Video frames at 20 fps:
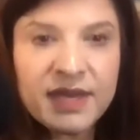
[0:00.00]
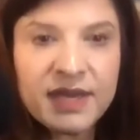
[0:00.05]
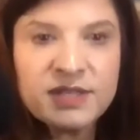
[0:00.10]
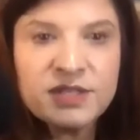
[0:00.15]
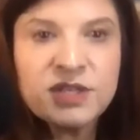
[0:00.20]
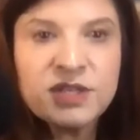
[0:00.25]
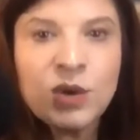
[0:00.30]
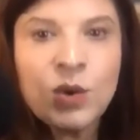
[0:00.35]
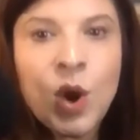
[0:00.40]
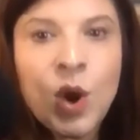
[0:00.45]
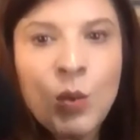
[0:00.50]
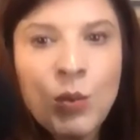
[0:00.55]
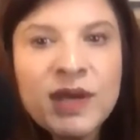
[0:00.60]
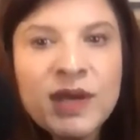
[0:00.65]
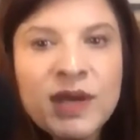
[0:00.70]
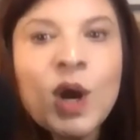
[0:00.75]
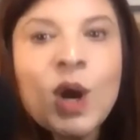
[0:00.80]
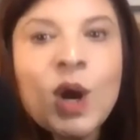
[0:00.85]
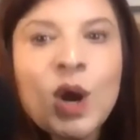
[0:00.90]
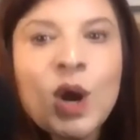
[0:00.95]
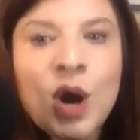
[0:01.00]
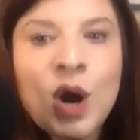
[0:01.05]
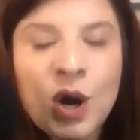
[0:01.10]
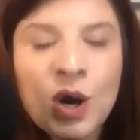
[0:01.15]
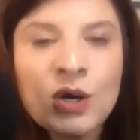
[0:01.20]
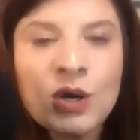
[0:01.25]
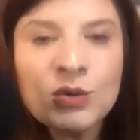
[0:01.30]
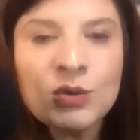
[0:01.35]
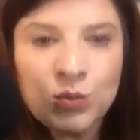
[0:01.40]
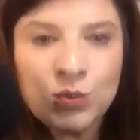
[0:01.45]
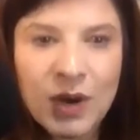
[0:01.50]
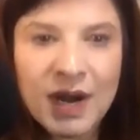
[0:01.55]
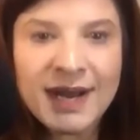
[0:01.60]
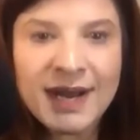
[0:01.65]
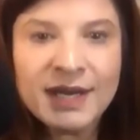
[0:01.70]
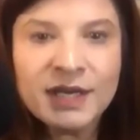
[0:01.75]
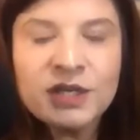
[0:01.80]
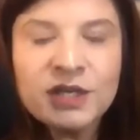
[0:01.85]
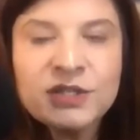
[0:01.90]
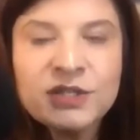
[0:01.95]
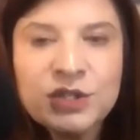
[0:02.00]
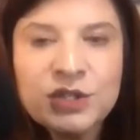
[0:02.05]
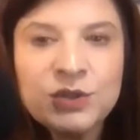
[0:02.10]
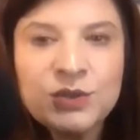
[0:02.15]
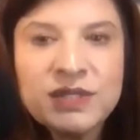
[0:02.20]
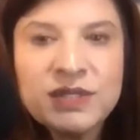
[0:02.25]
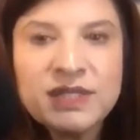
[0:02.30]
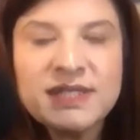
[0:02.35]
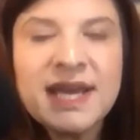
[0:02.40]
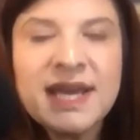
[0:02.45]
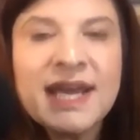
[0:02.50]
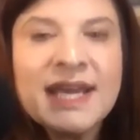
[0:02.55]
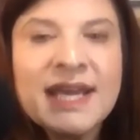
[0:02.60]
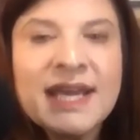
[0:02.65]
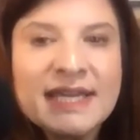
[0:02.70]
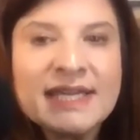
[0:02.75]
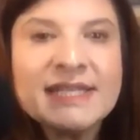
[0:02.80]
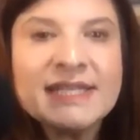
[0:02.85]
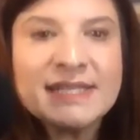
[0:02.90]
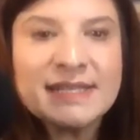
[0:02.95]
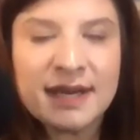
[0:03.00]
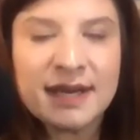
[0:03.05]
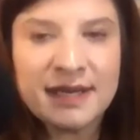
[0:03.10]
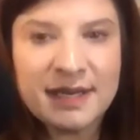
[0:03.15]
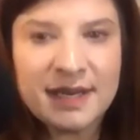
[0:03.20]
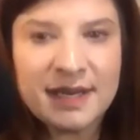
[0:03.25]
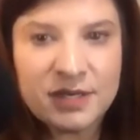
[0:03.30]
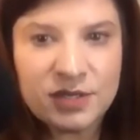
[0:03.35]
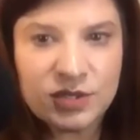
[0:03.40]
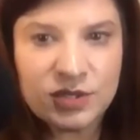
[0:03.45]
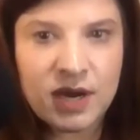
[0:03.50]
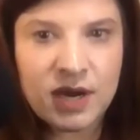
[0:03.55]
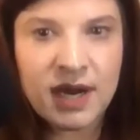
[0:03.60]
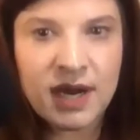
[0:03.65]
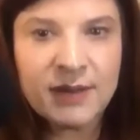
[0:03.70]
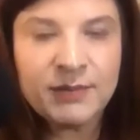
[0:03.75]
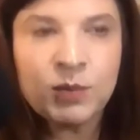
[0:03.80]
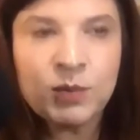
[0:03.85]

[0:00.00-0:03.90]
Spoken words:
And so we are hardwired to stay inside a tribe.